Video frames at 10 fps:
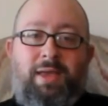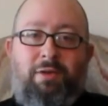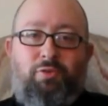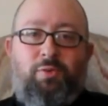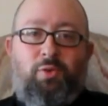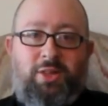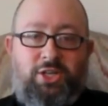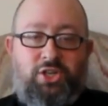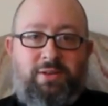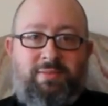Every
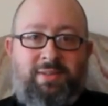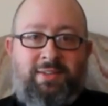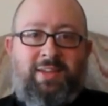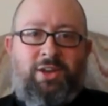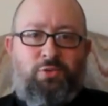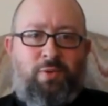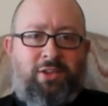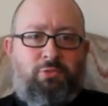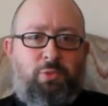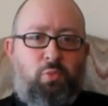religion has had to
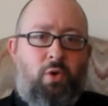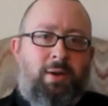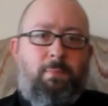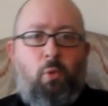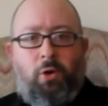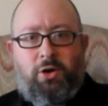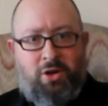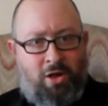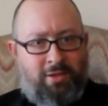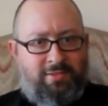wrestle with one important
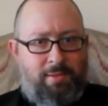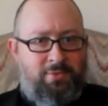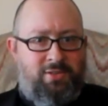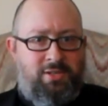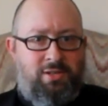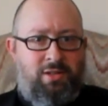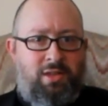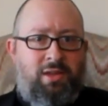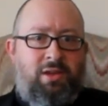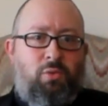concept.
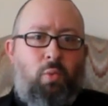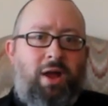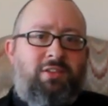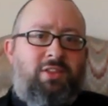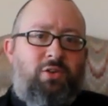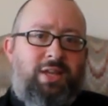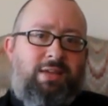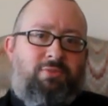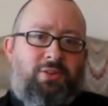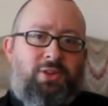Why is there
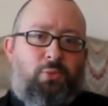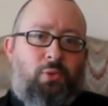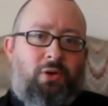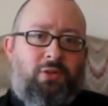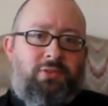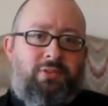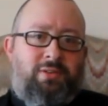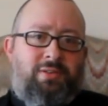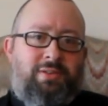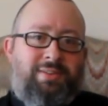evil in the world?
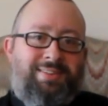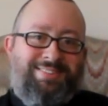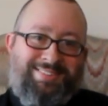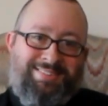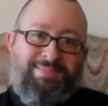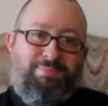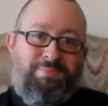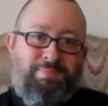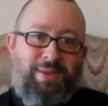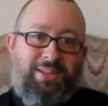
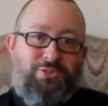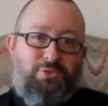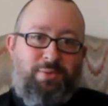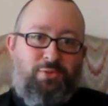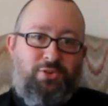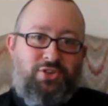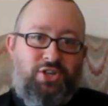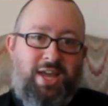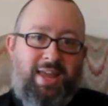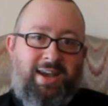Mainstream
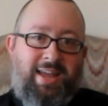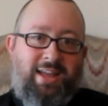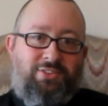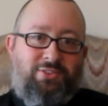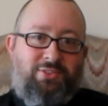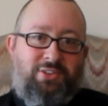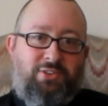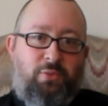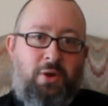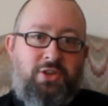Christianity answers this
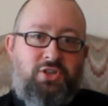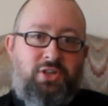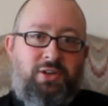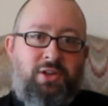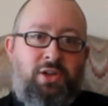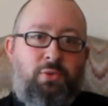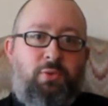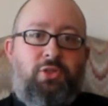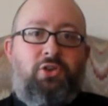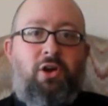question
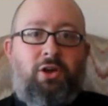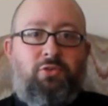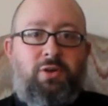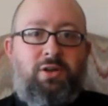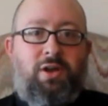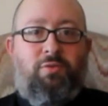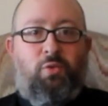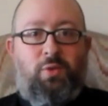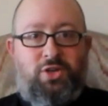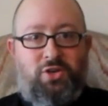with the doctrine of
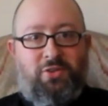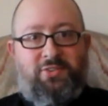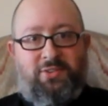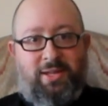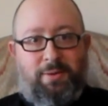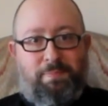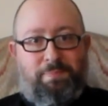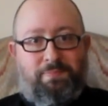original sin.